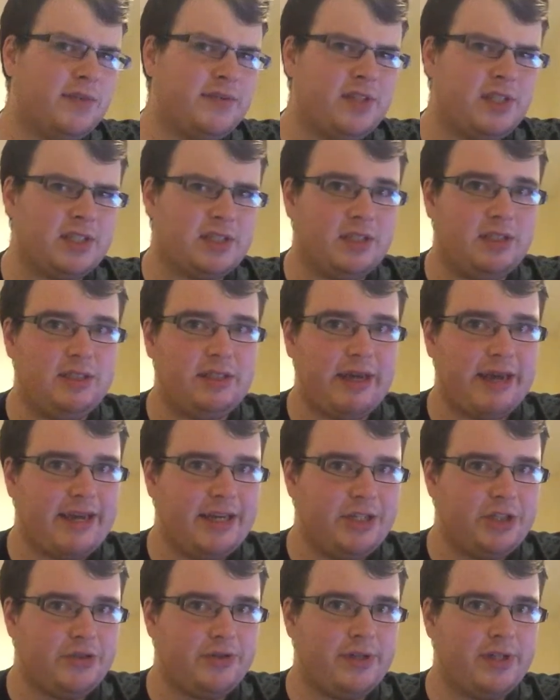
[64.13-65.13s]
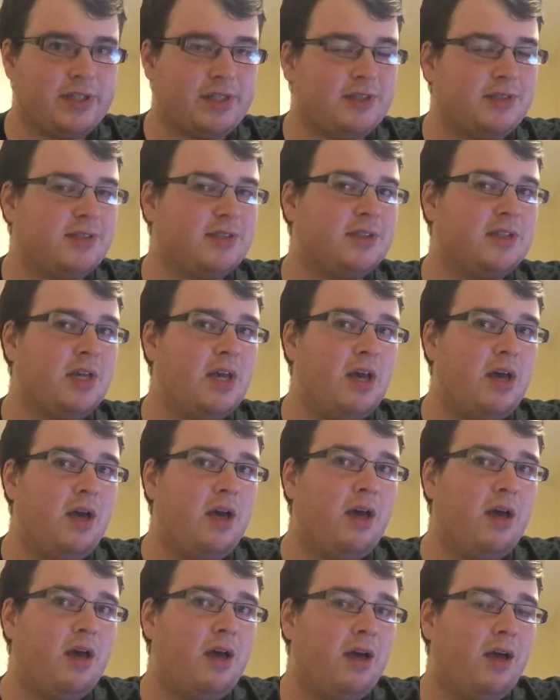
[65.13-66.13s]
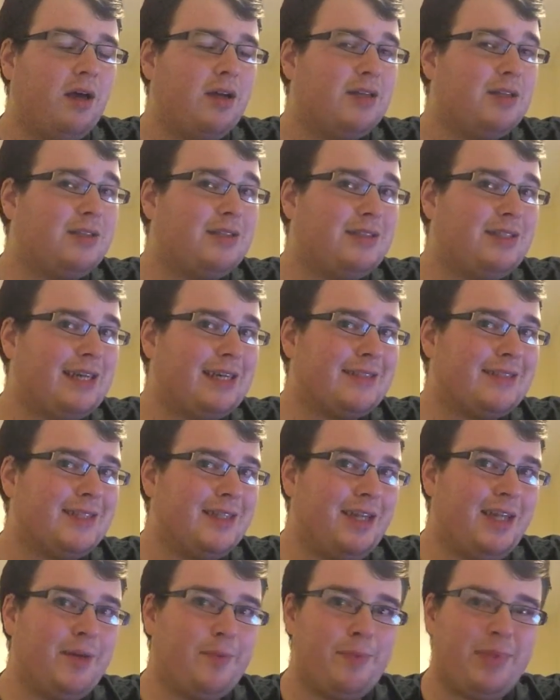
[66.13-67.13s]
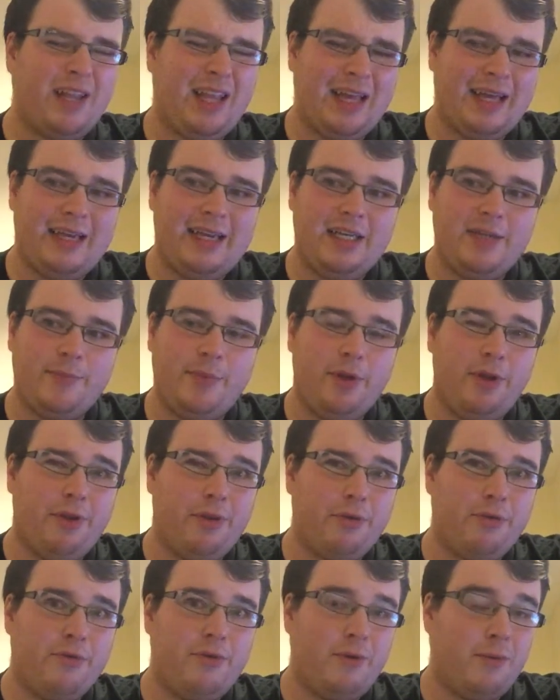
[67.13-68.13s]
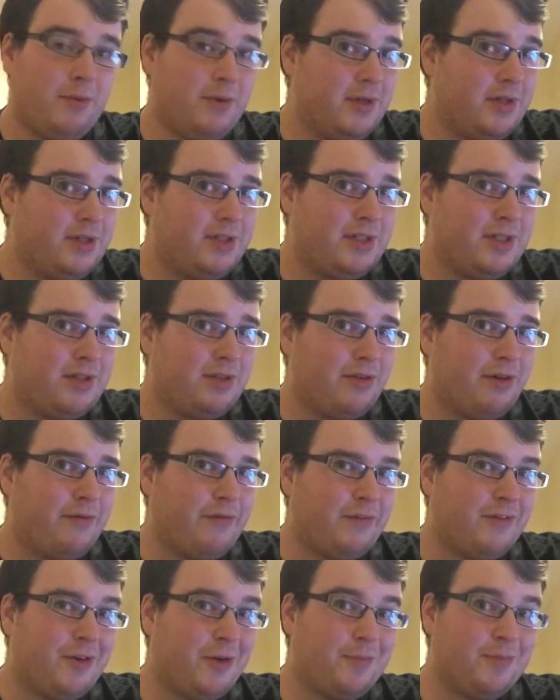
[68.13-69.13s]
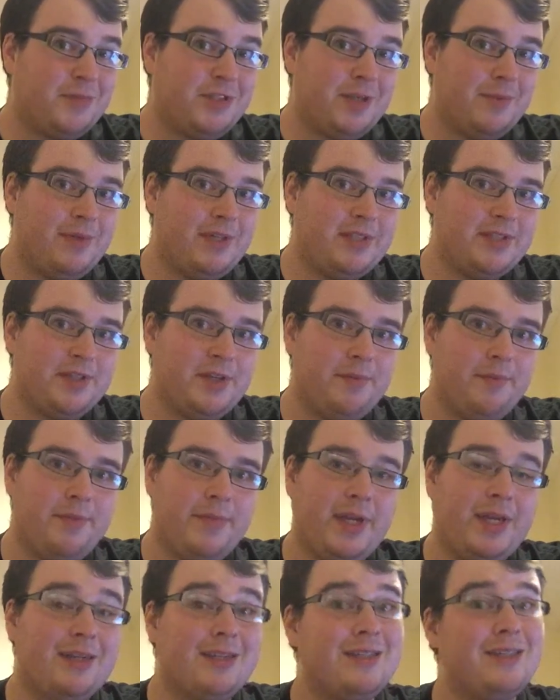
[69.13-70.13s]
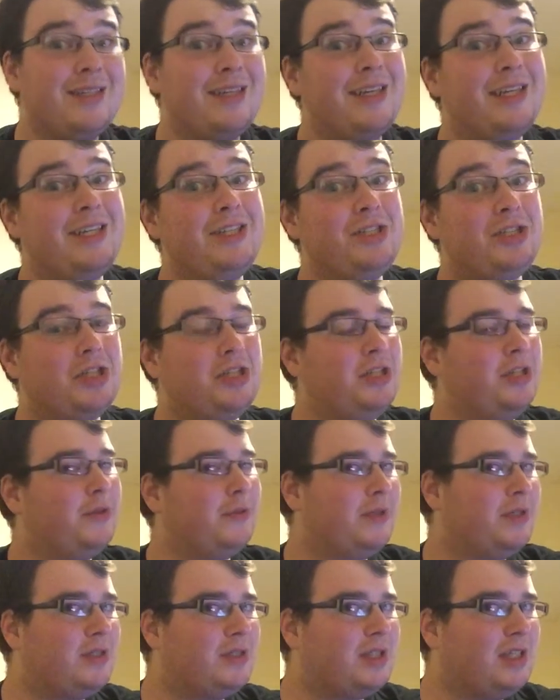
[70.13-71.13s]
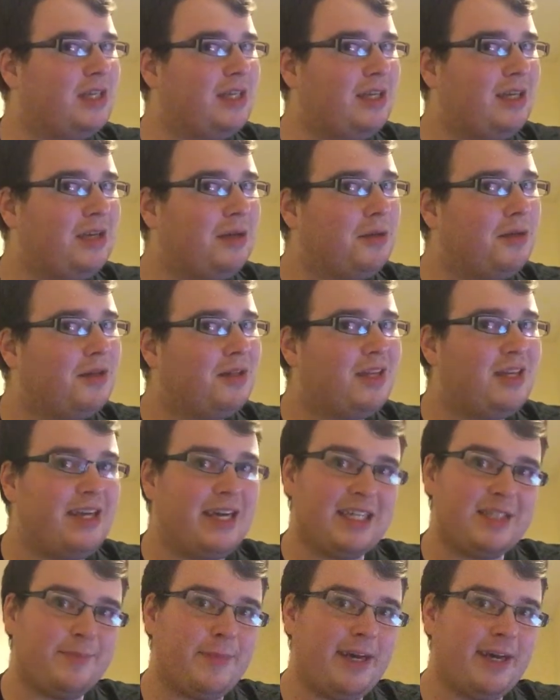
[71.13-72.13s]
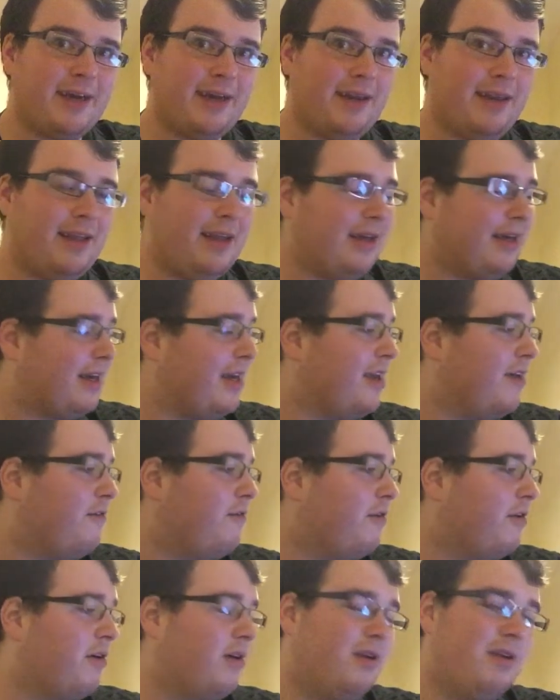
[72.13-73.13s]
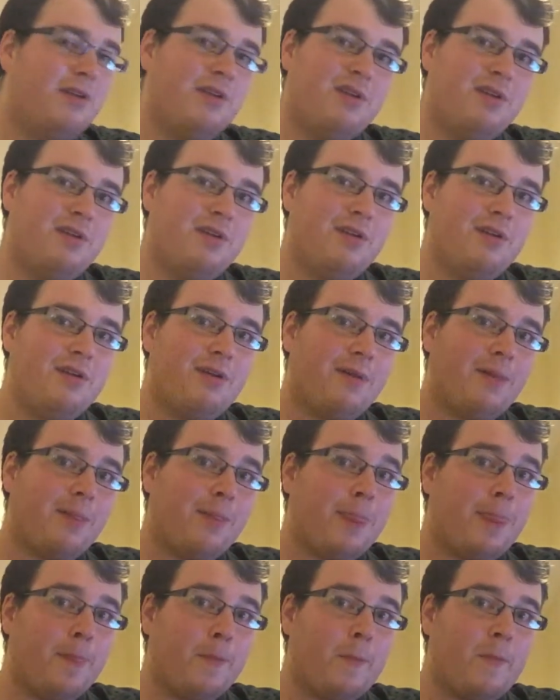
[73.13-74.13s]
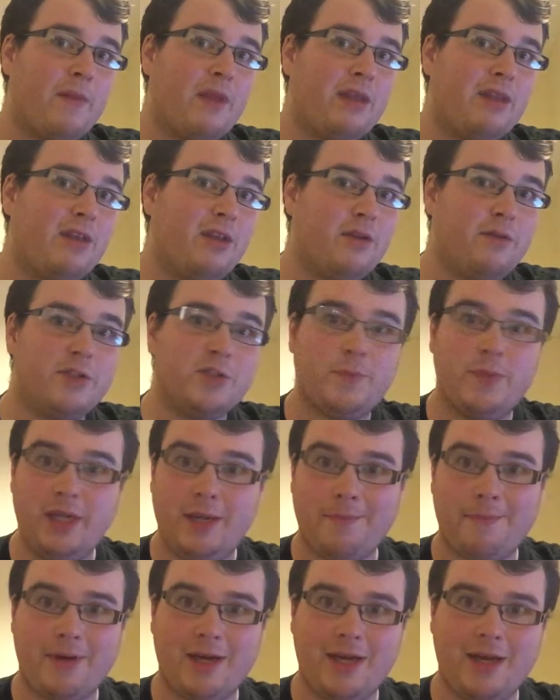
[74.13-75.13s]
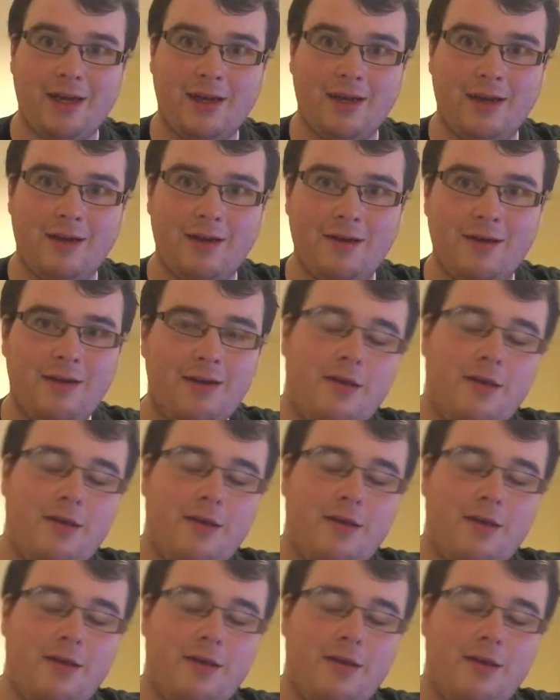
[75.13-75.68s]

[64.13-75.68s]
off to this dangerous, desolate planet, but through the wonder of optimism and ingenuity, he gets back alive. The other one's Peter Pan.